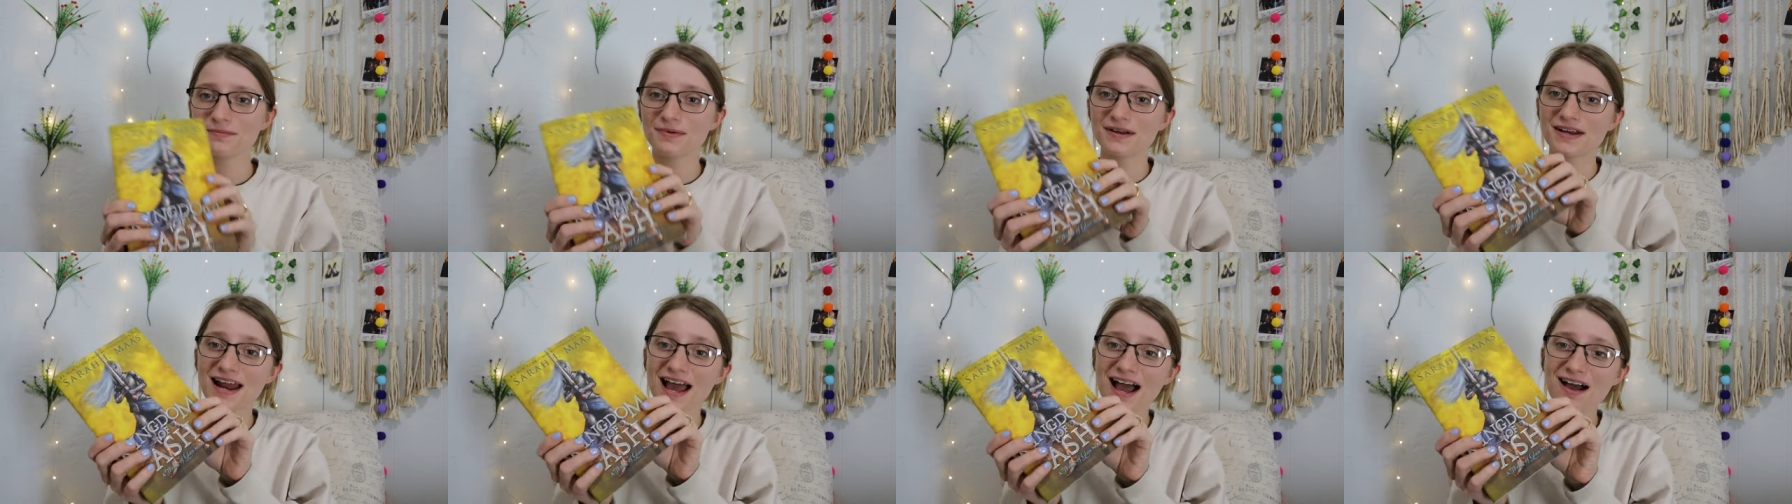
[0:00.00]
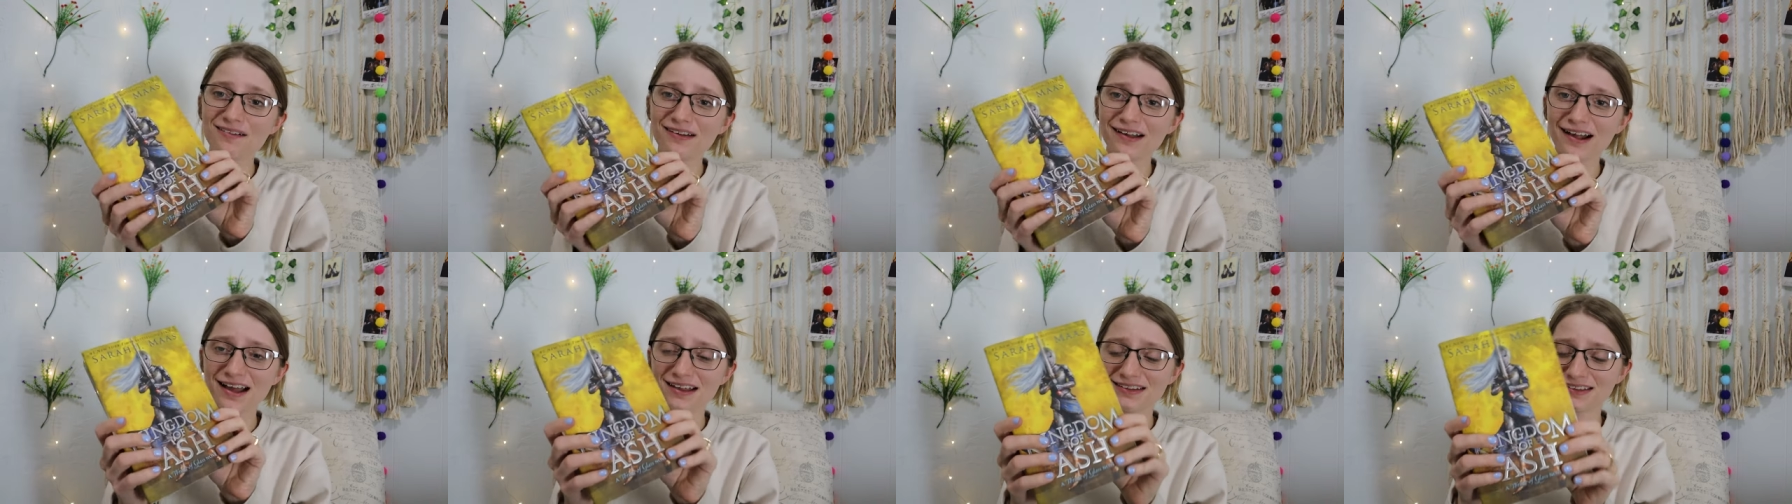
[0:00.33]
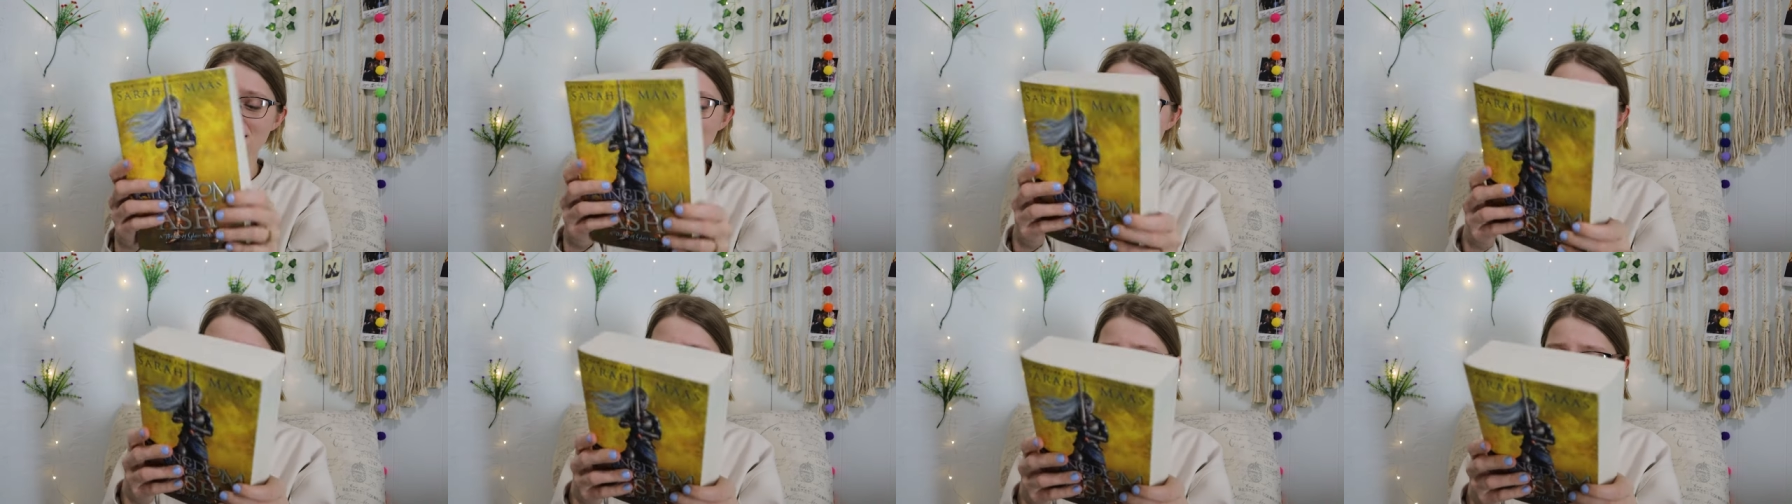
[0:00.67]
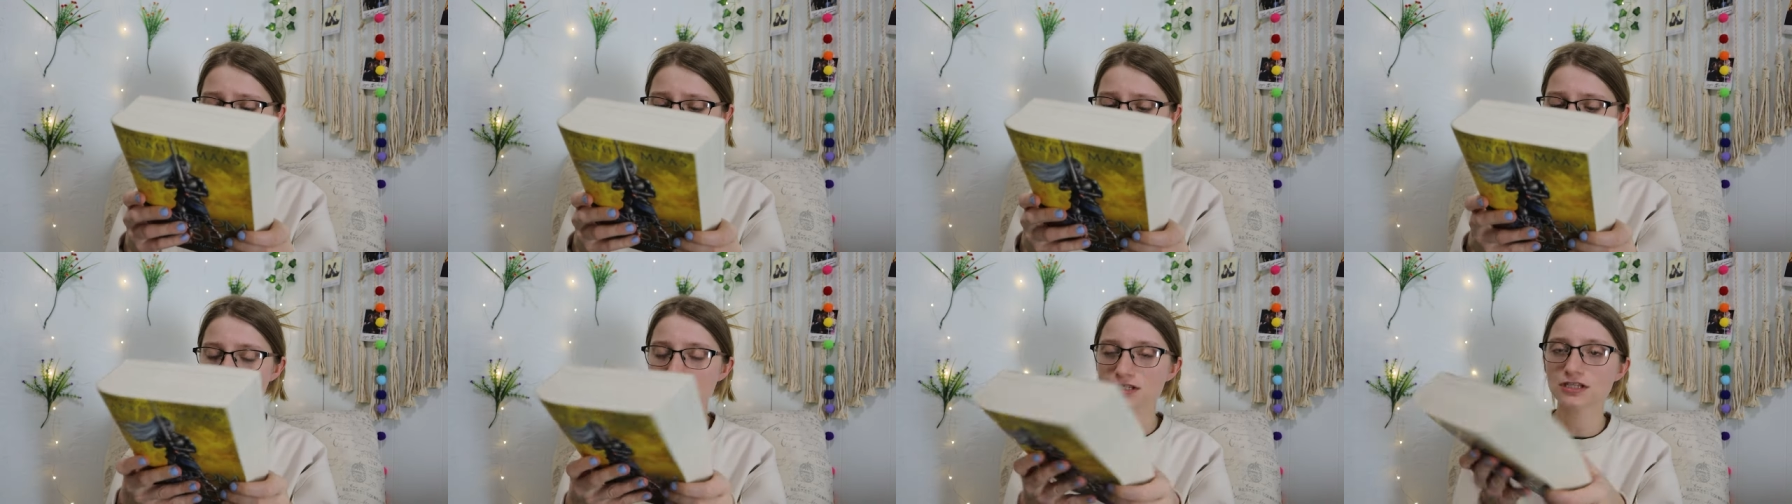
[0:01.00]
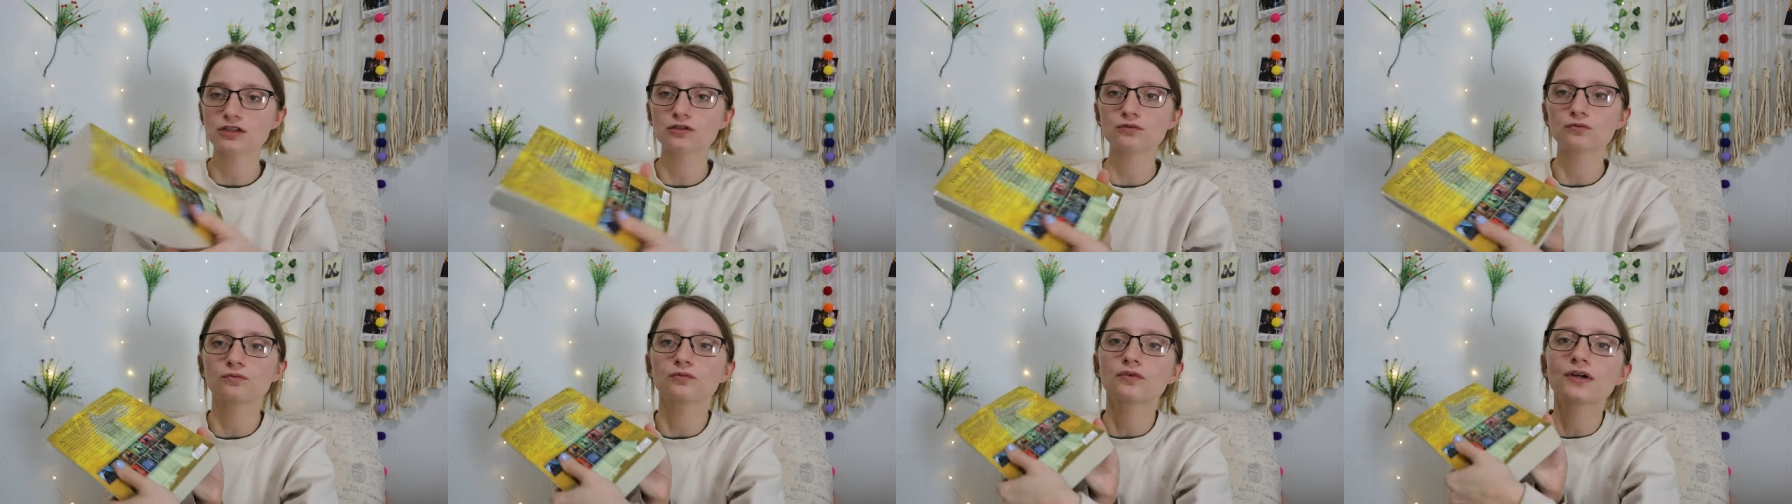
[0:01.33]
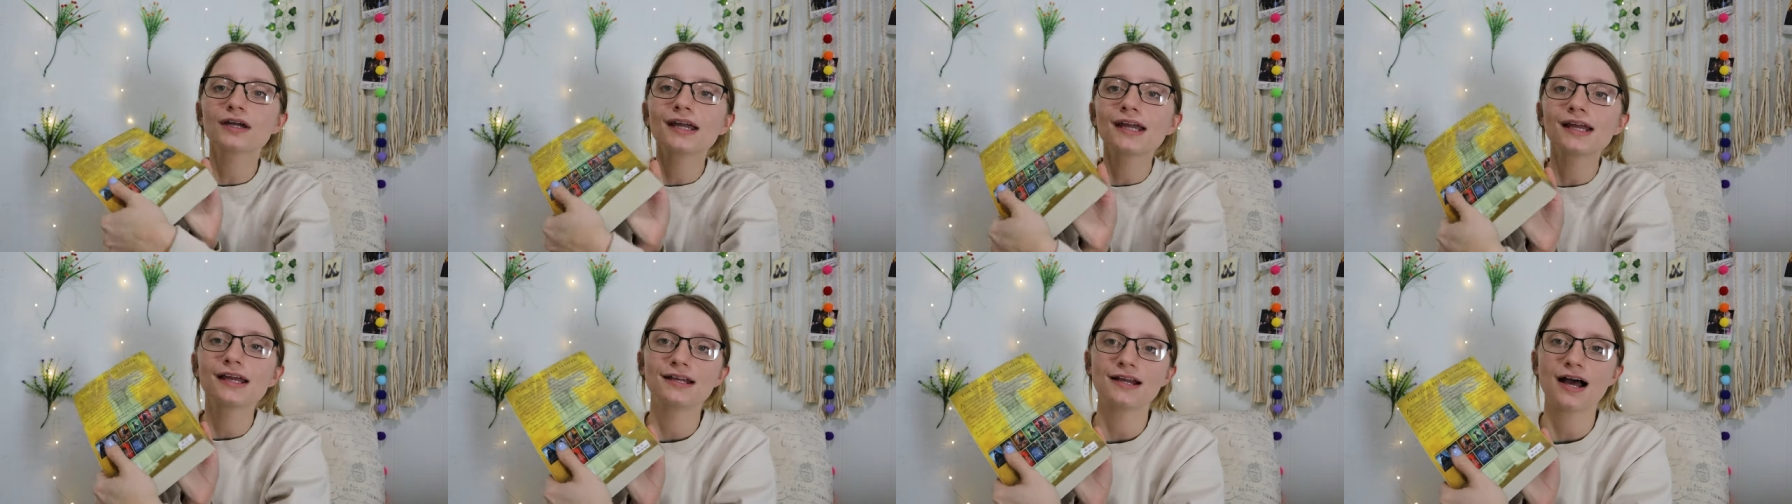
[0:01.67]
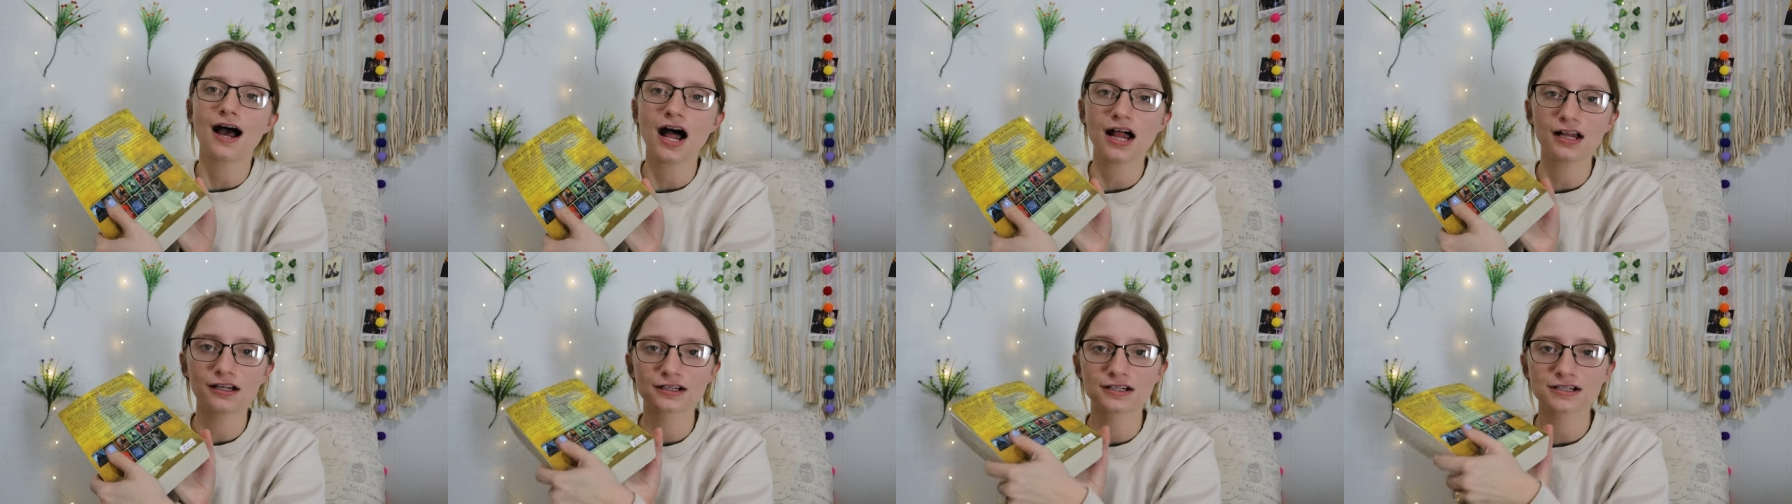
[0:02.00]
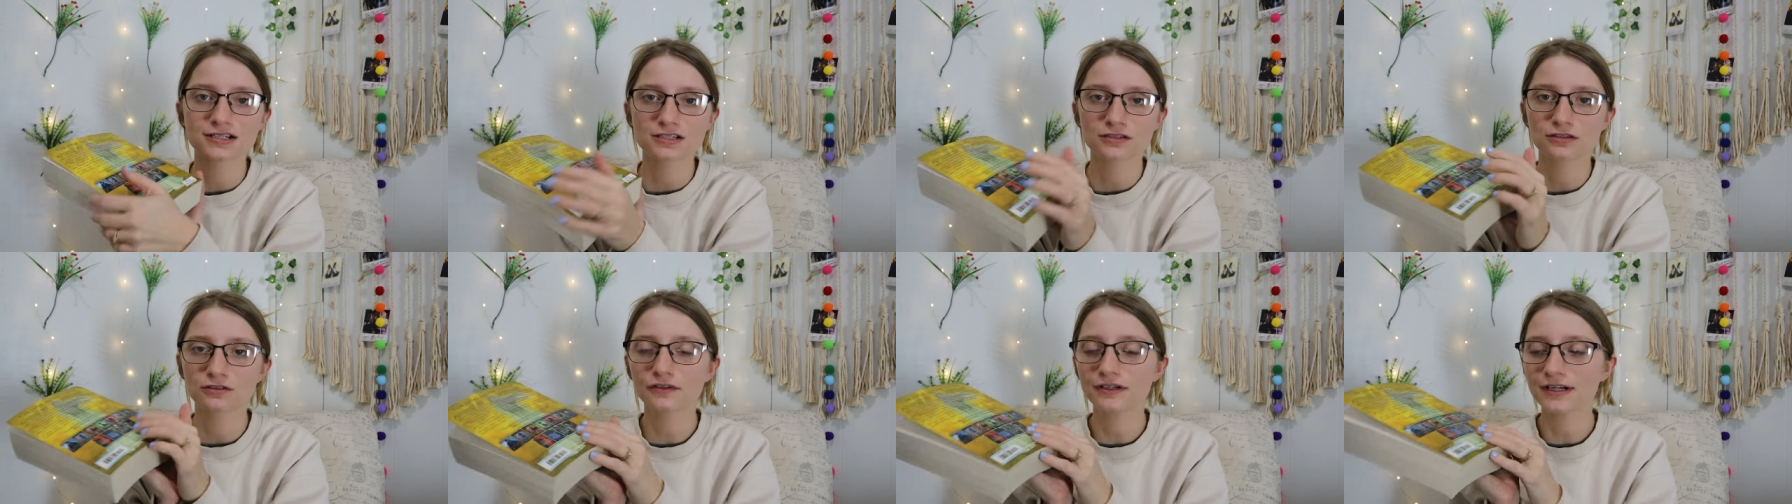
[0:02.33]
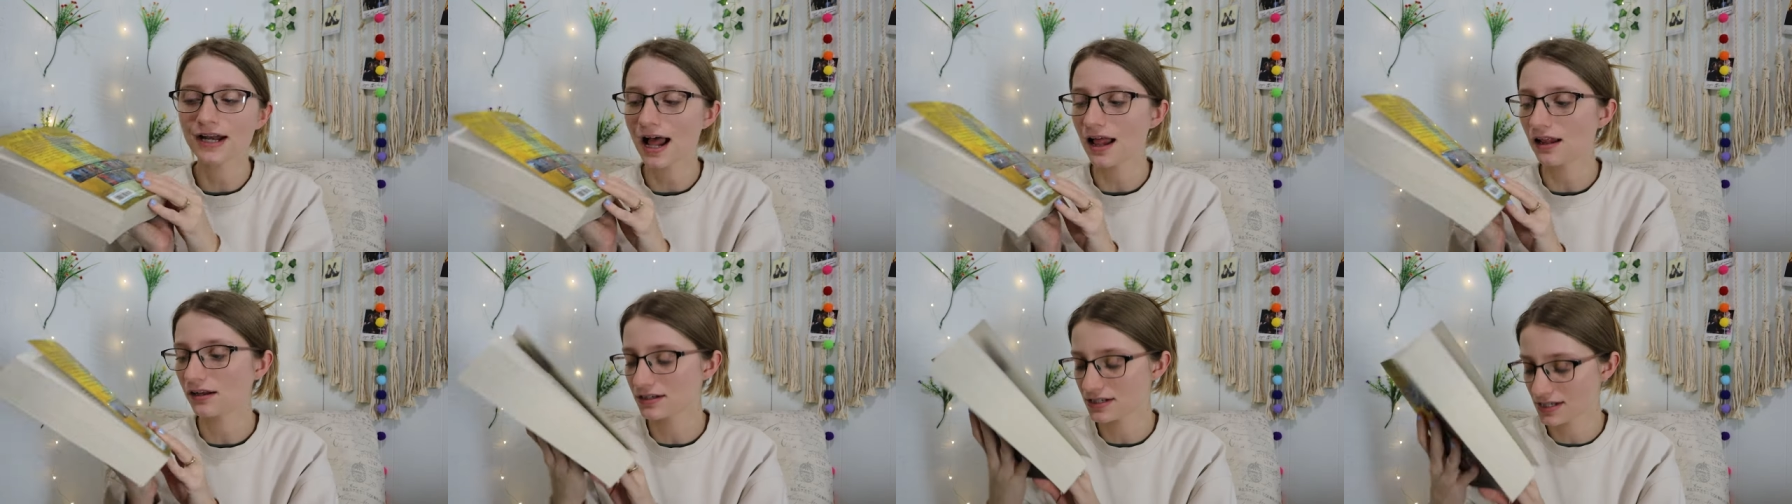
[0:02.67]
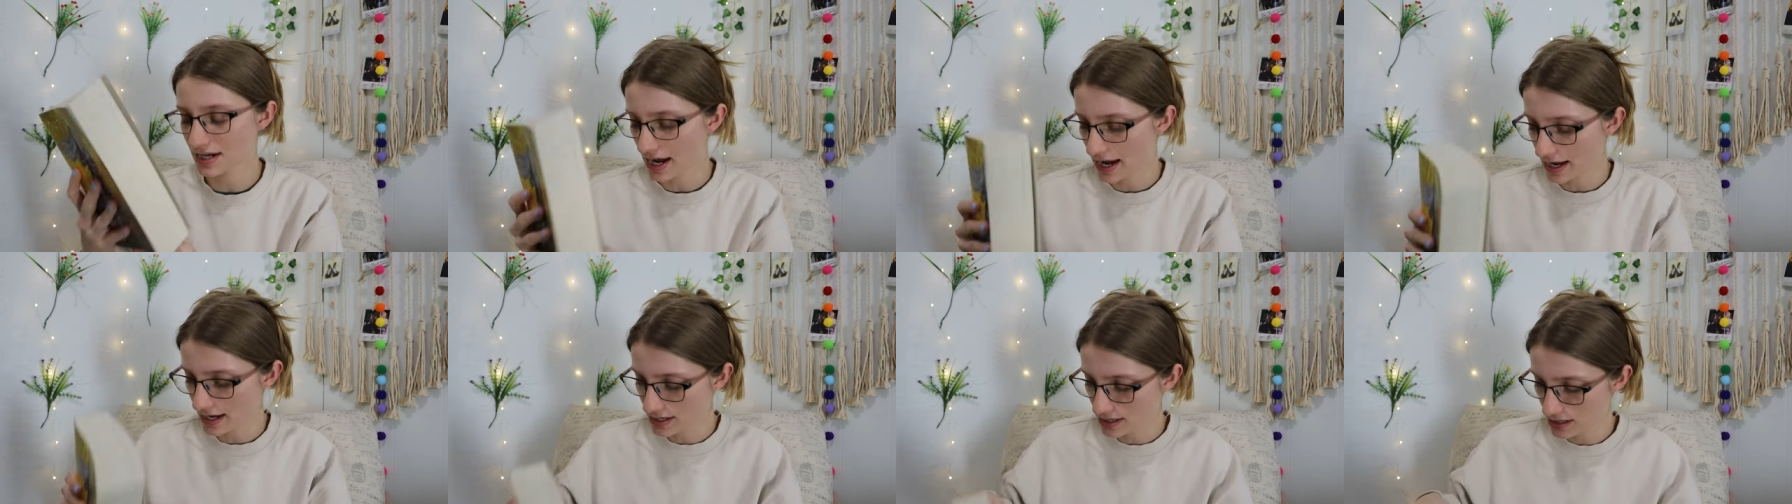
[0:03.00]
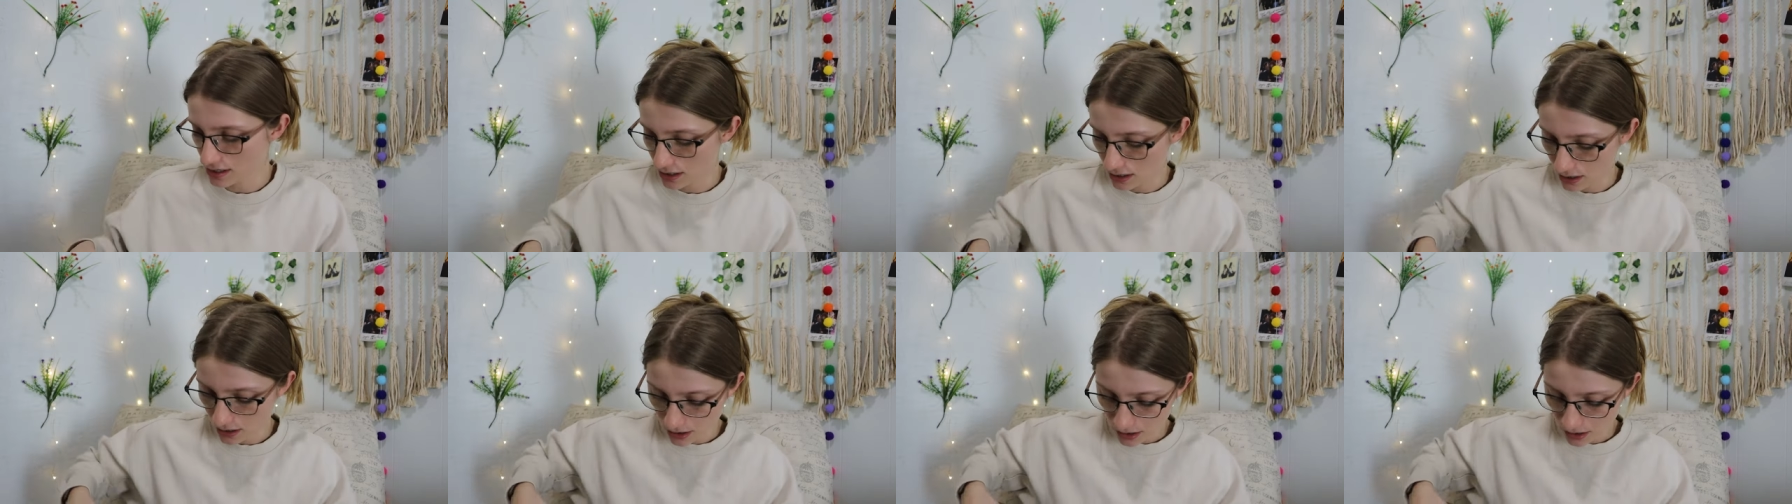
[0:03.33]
but now I got this one, and it was $3. $3, guys.